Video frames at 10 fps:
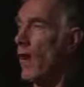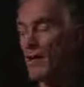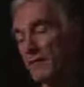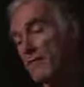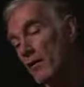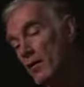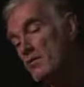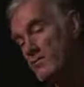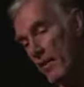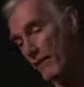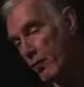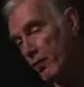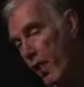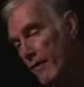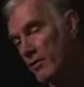a village
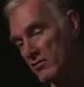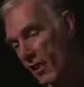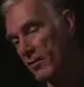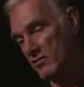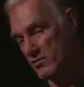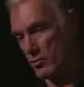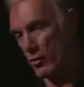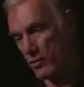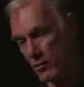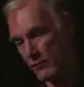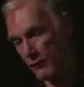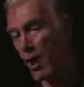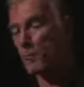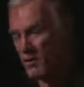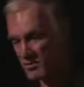level, I could tell a story
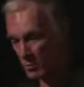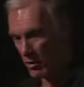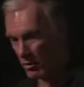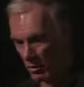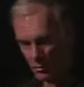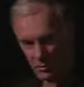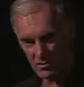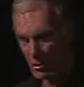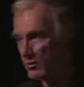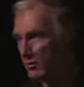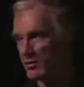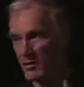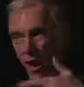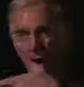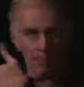from this period. Certainly
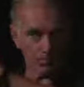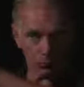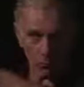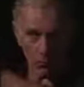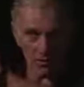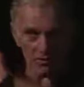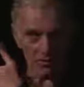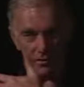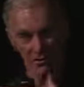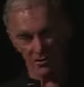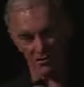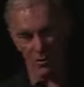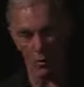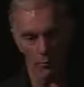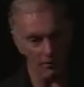not with the
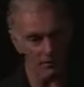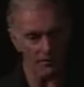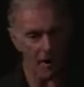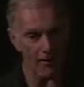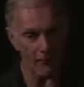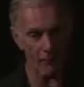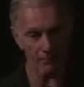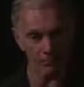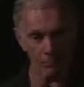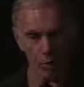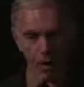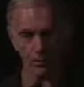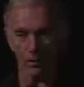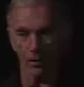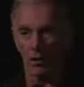scope of the novel,
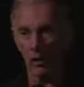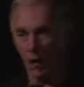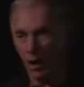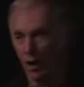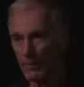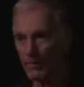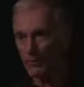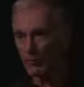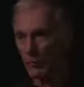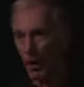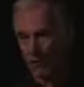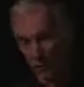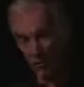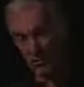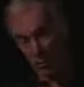but a
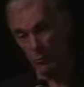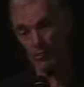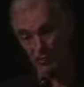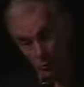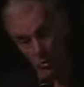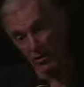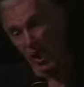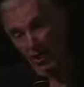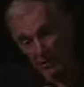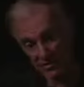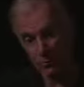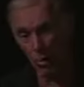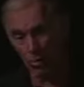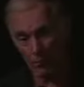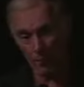very human story on a
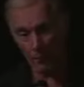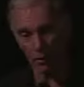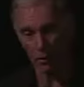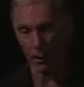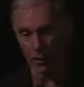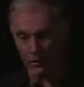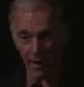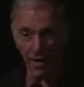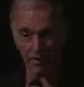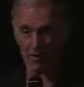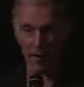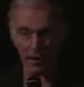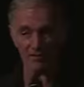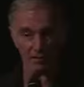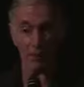small level that
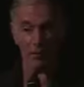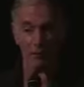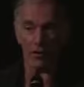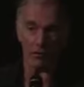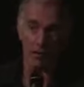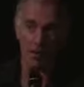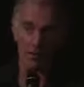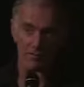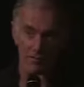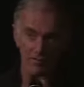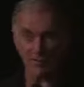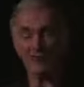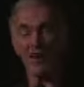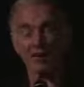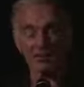has some of that
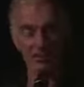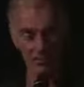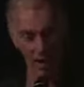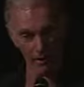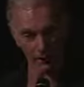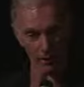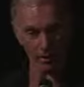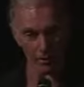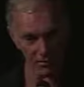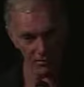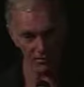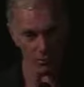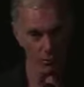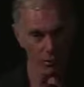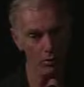suggests a lot of the bigger things
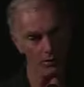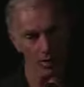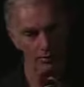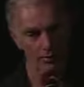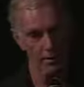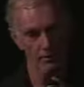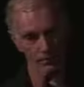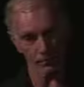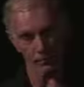that were going on there.